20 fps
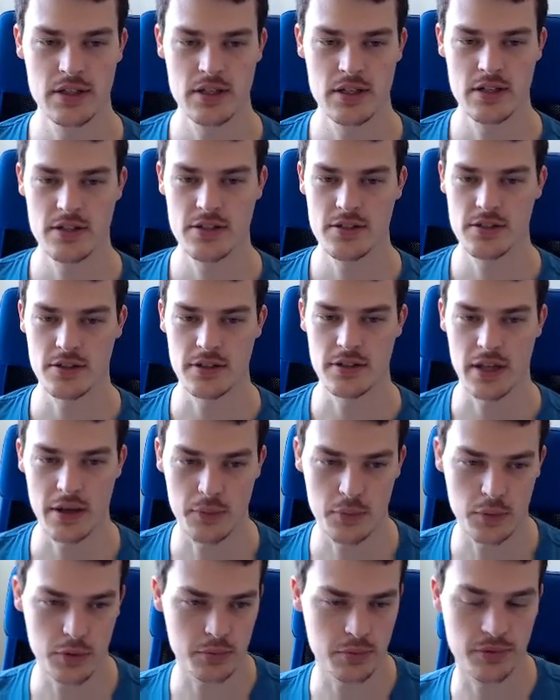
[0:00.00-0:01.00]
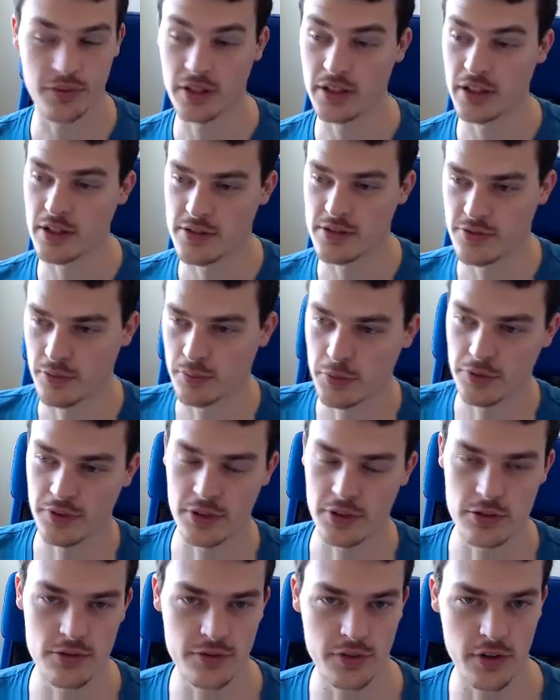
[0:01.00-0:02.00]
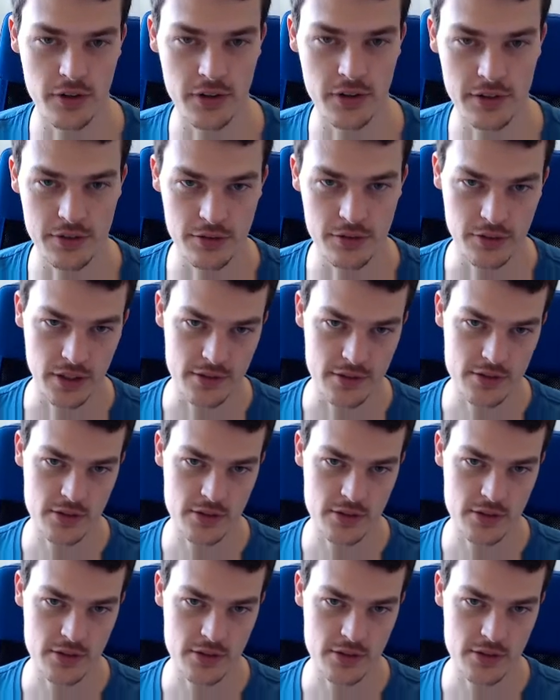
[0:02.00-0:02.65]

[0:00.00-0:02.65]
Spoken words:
So that will prevent us from moving too far left and right.